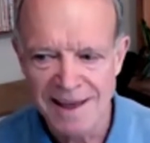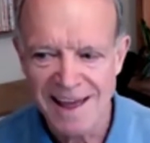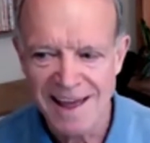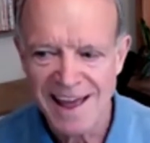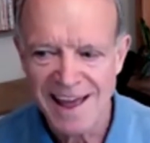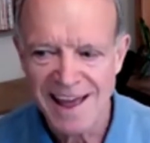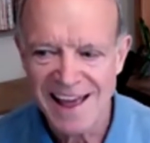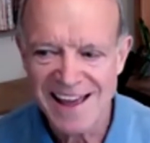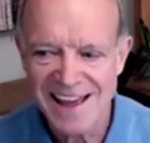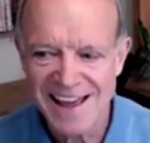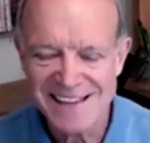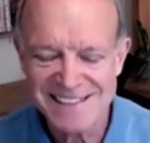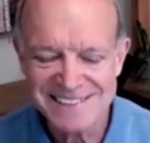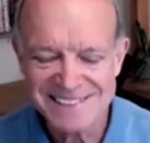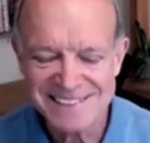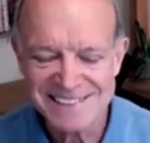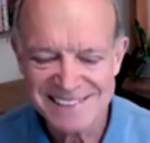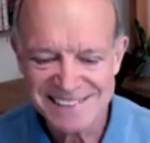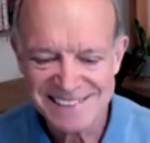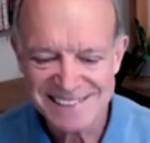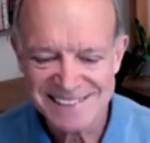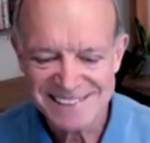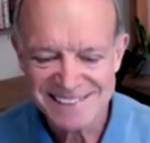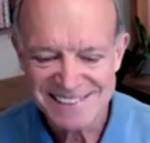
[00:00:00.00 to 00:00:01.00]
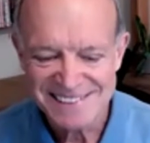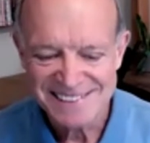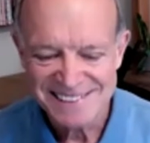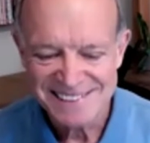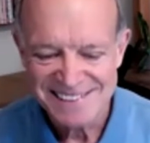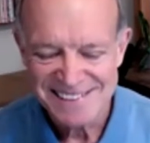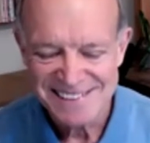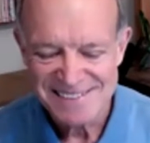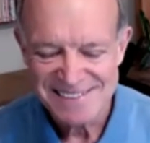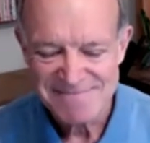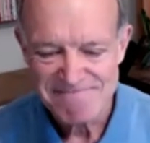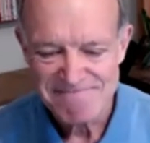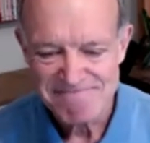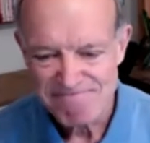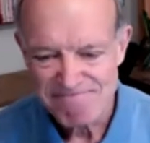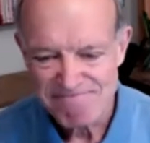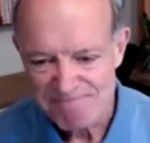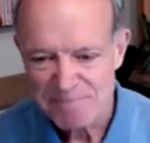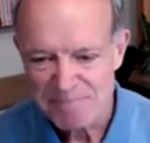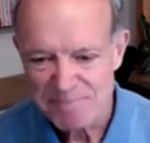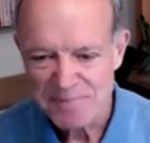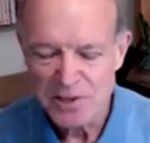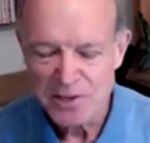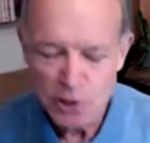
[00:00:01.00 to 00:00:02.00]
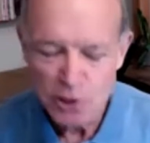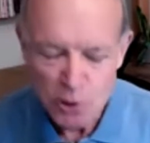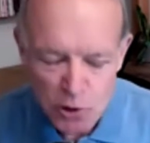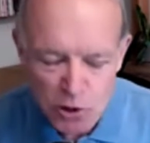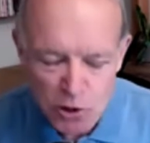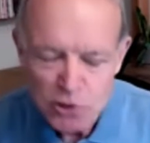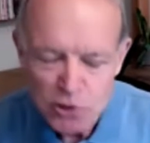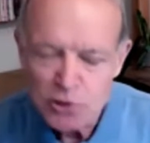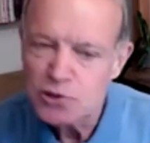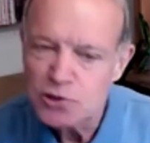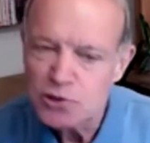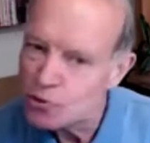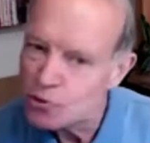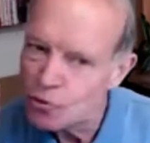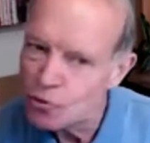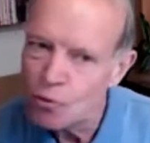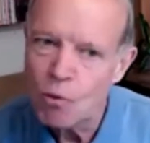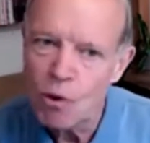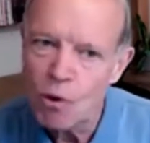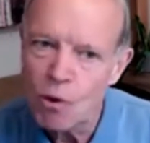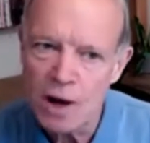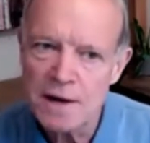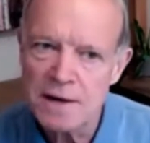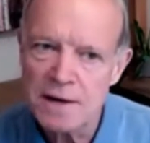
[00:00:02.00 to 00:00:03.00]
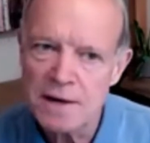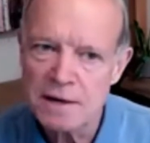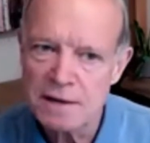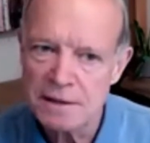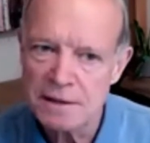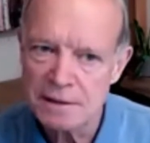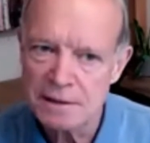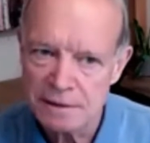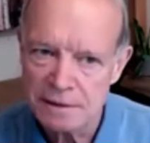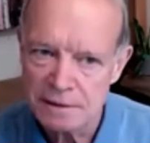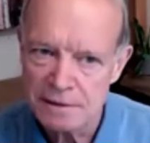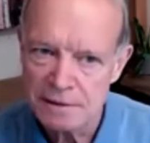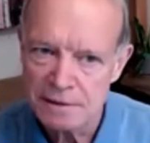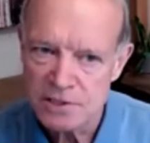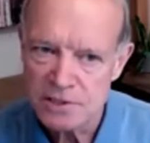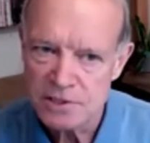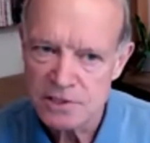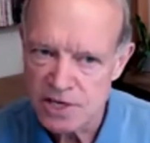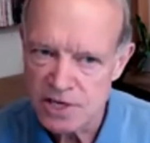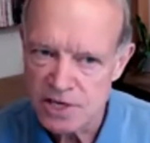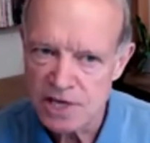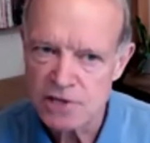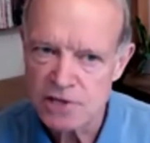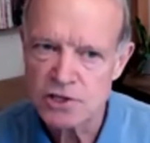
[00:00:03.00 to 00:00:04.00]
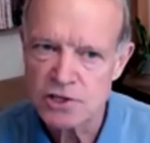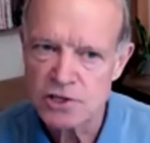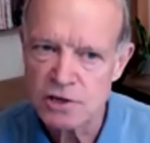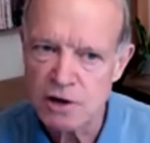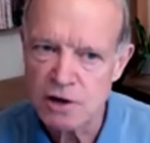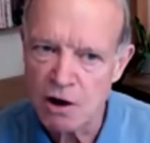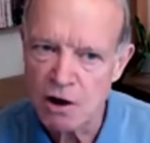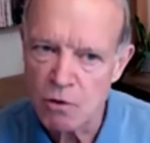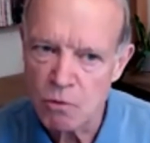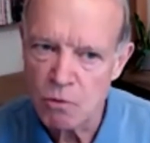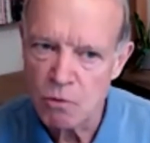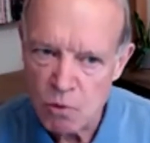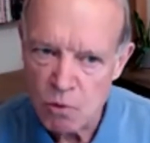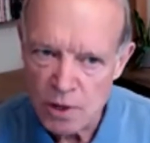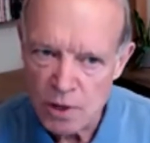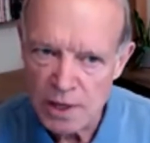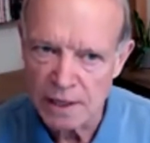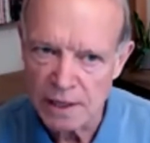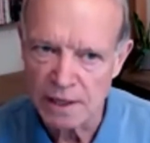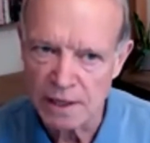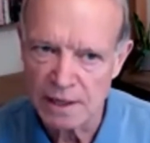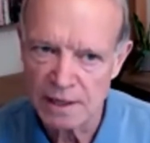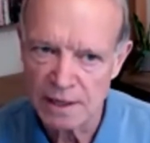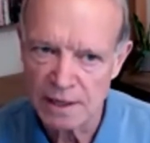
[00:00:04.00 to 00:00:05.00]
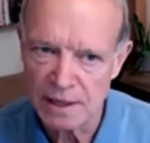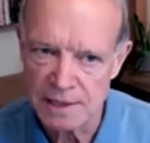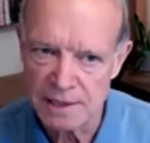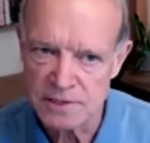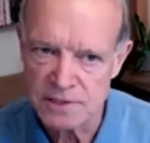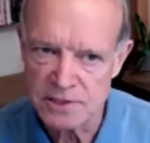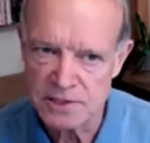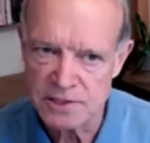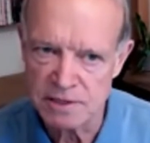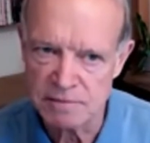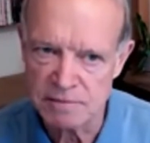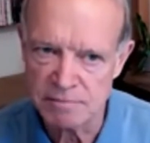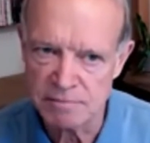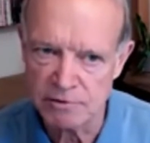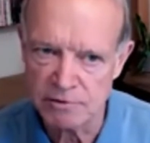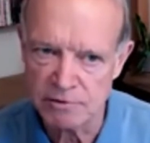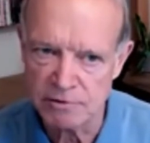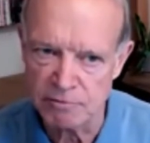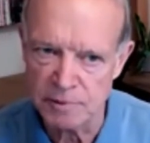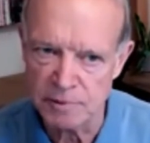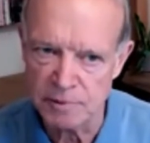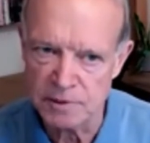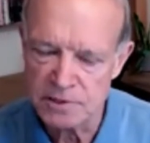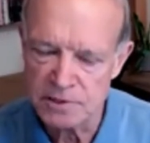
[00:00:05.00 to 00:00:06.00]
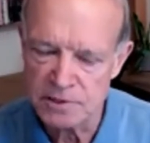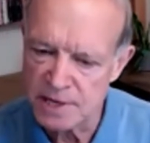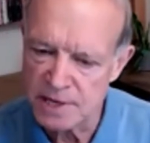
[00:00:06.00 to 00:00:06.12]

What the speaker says: And you can do one session a week and see improvements.